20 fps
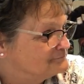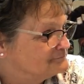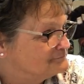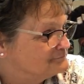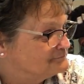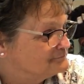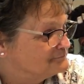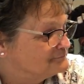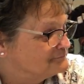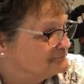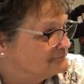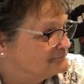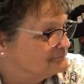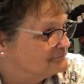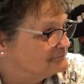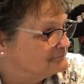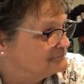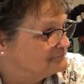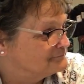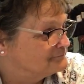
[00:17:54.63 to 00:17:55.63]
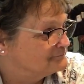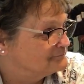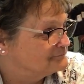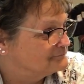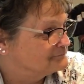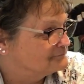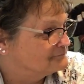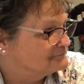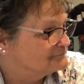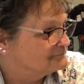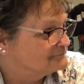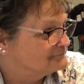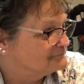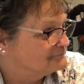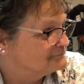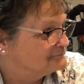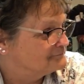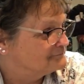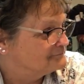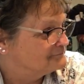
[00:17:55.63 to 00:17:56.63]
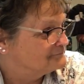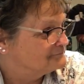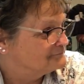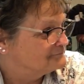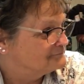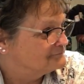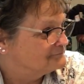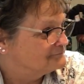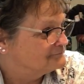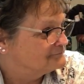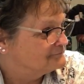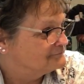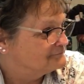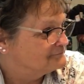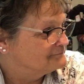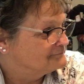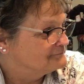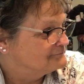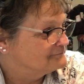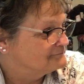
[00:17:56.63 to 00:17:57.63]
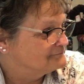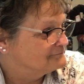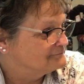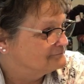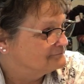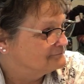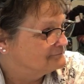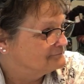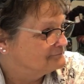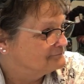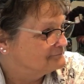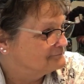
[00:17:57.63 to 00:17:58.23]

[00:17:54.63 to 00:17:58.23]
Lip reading: No words are spoken by the person on screen.